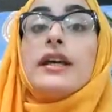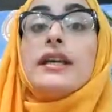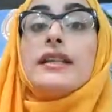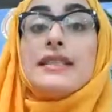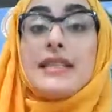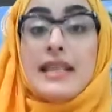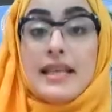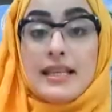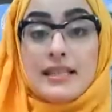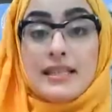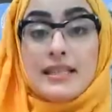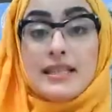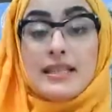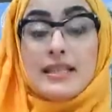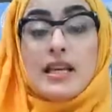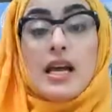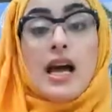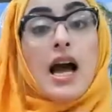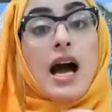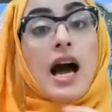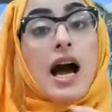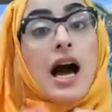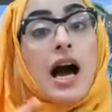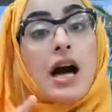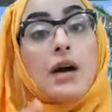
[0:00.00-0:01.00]
tens.
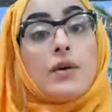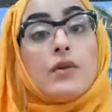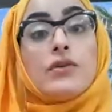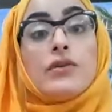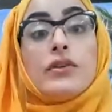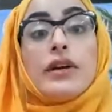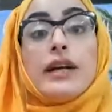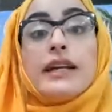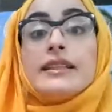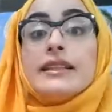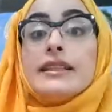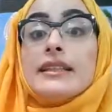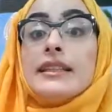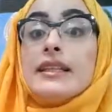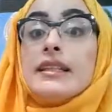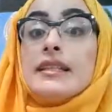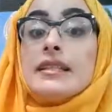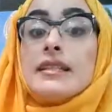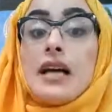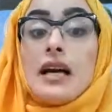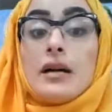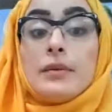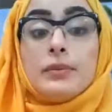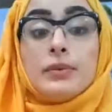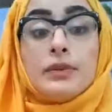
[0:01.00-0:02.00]
I will write an
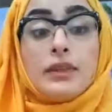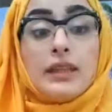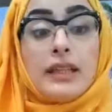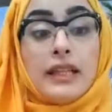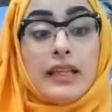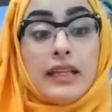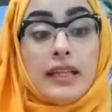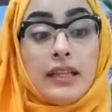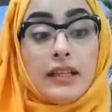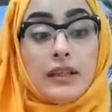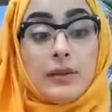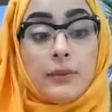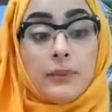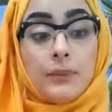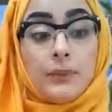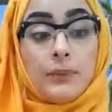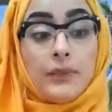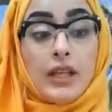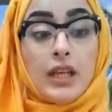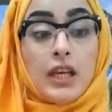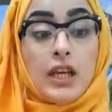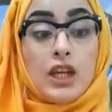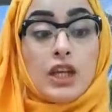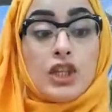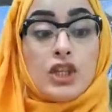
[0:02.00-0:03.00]
example here.
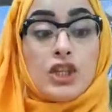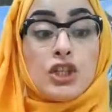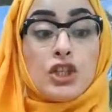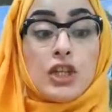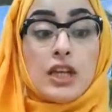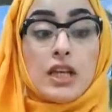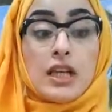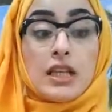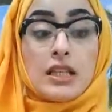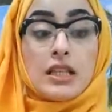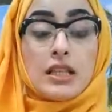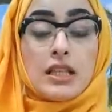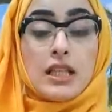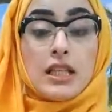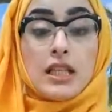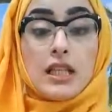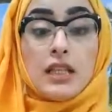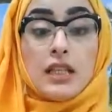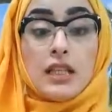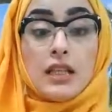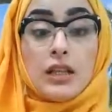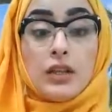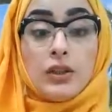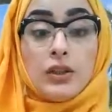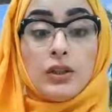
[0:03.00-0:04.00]
Just
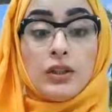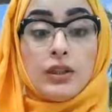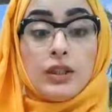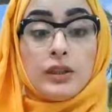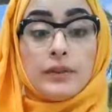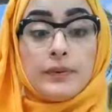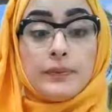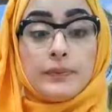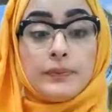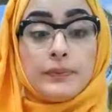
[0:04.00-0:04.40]
look.